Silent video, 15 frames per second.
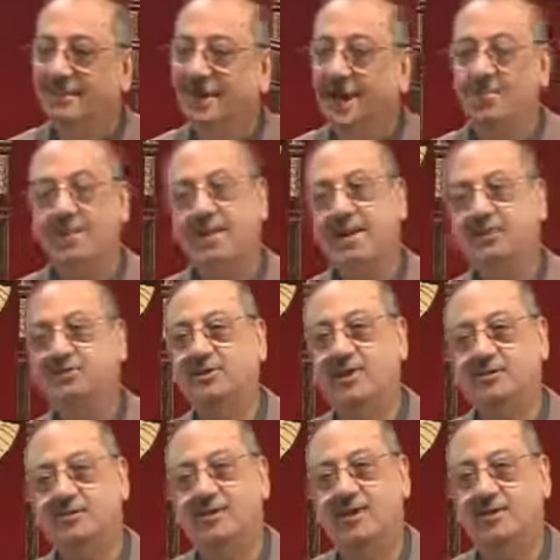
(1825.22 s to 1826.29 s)
Amar has
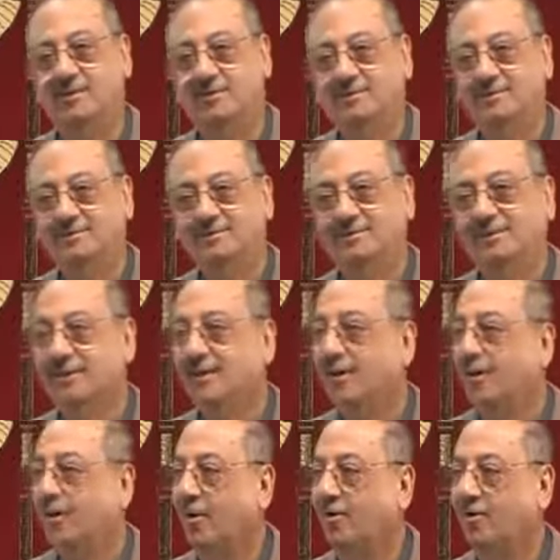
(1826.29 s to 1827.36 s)
come now.
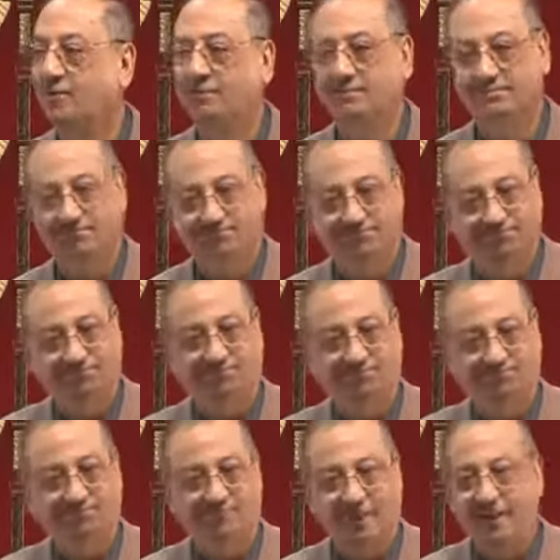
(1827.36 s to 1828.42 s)
Come.
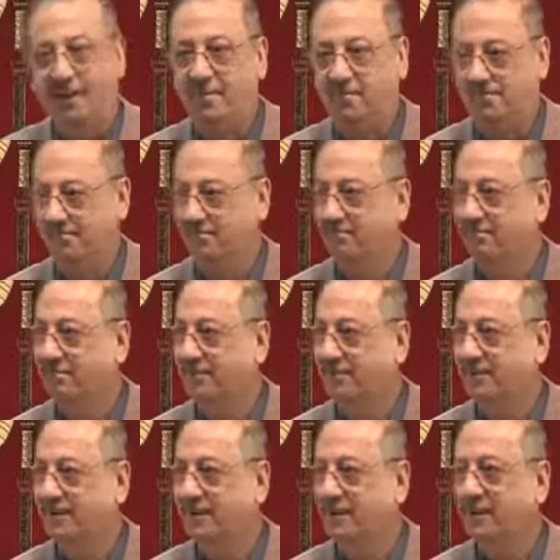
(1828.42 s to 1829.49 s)
Get up.
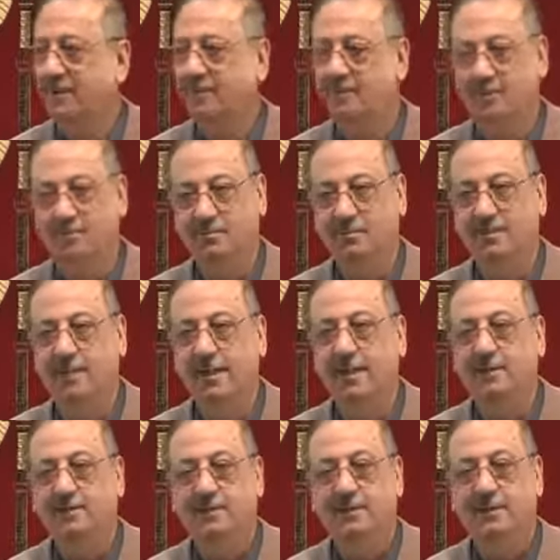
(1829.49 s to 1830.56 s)
Come. Get
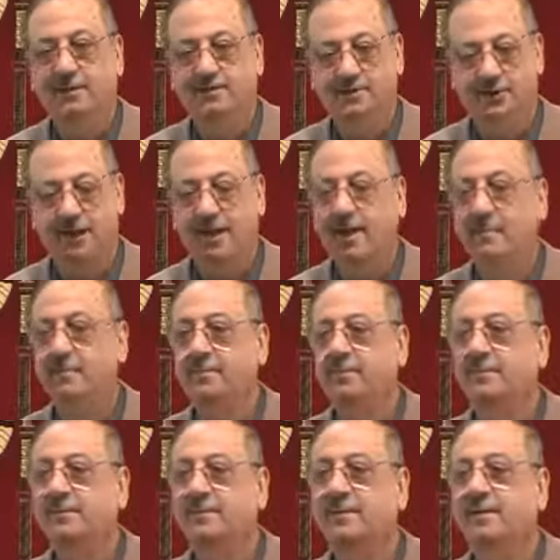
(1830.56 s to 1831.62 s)
up. Stand up.
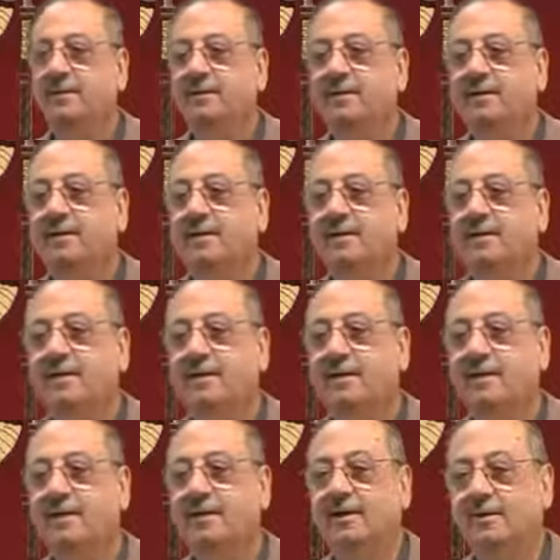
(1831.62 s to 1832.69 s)

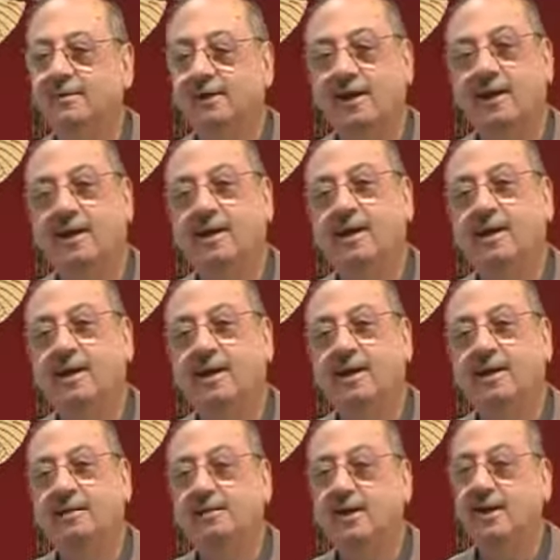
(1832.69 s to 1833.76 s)
Ya
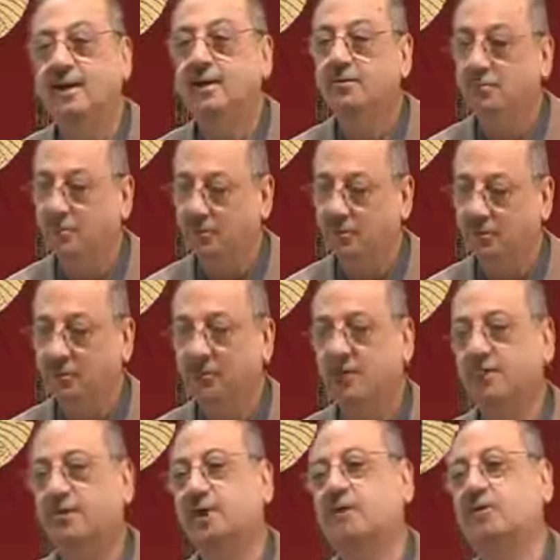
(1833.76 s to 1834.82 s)
Adamu. Okay,
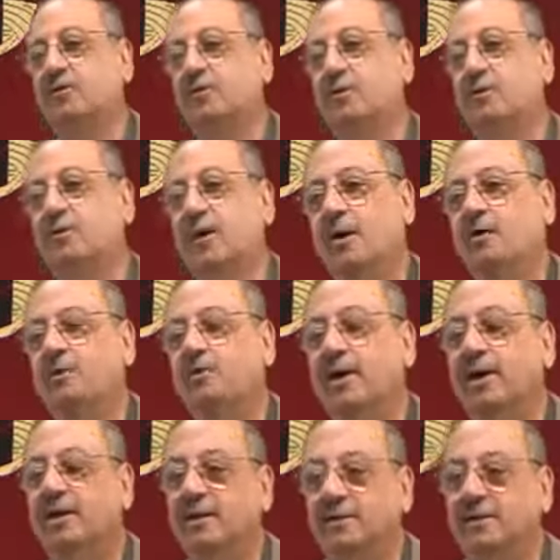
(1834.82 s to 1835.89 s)
what is kum? How do
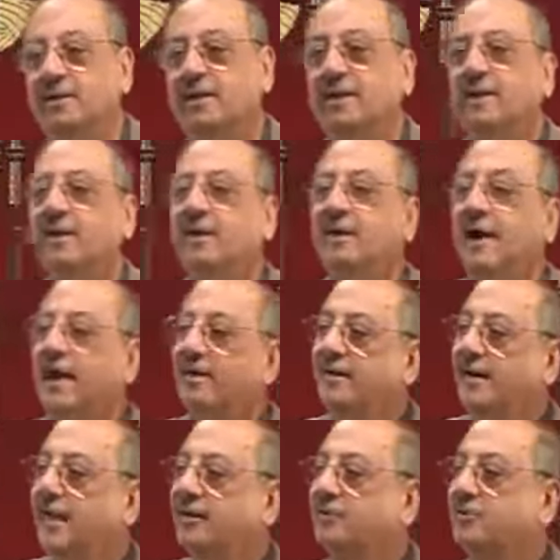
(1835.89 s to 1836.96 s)
I
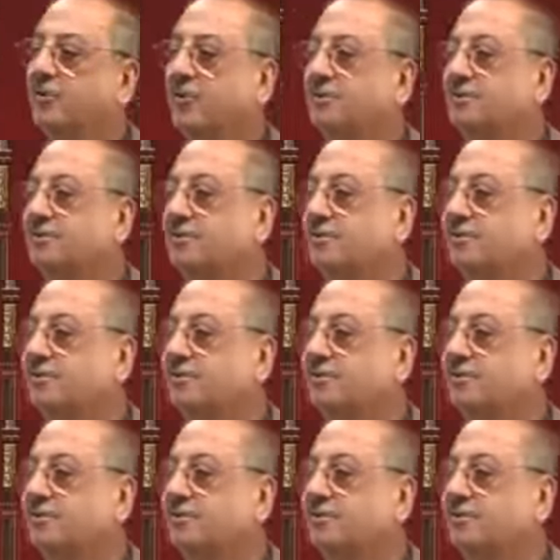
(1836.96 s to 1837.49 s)
analyze kum?